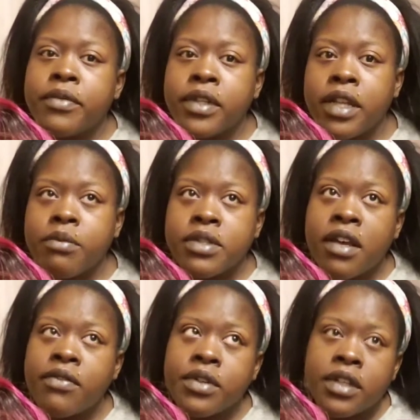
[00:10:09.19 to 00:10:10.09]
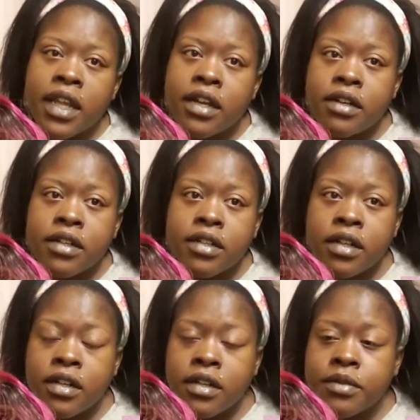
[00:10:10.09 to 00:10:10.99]
there was ever like a
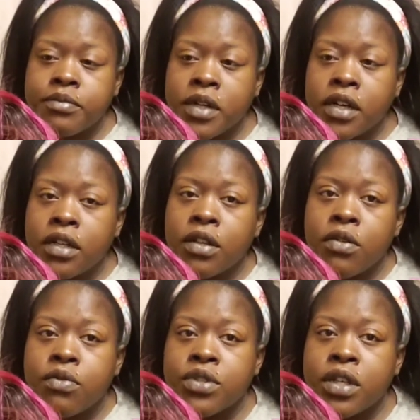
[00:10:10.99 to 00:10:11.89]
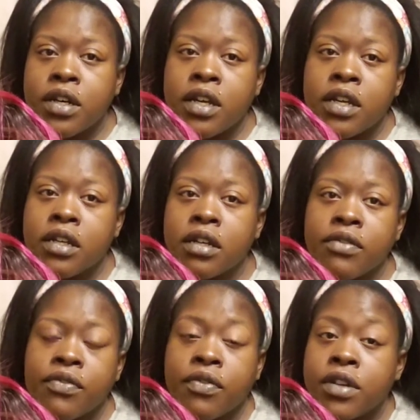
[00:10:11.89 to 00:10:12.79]
closure and a
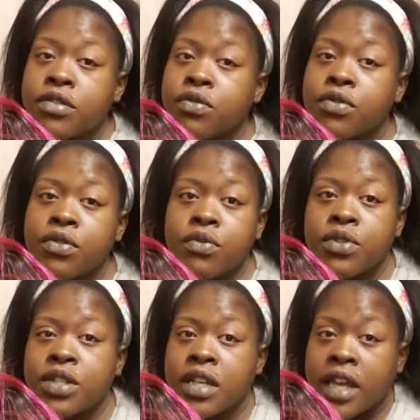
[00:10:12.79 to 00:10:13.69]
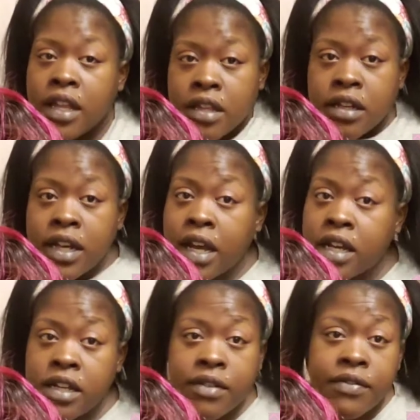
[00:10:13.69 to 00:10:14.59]
frontal used together, and I
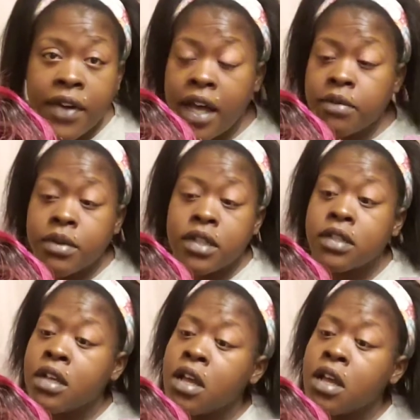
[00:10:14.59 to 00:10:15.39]
couldn't find one.